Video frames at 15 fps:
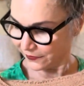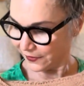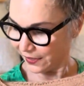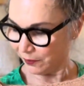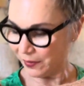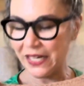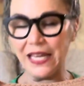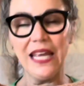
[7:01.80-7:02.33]
I
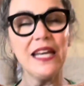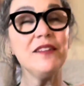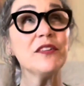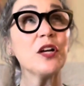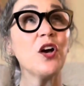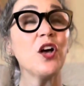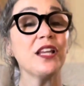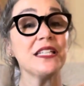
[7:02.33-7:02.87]
mean, I can't even
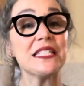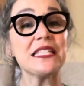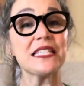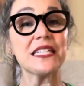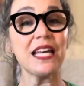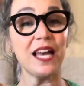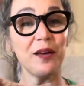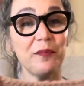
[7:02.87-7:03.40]
call it
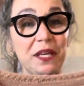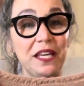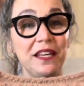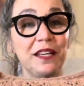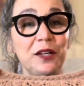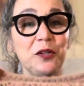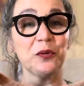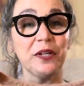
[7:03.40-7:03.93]
scummy
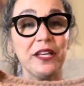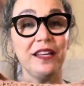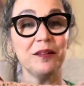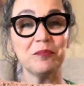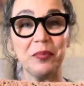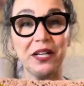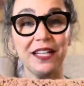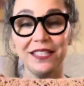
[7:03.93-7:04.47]
green,
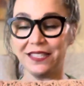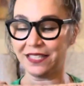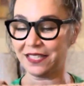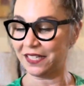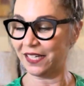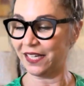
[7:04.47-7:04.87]
but it's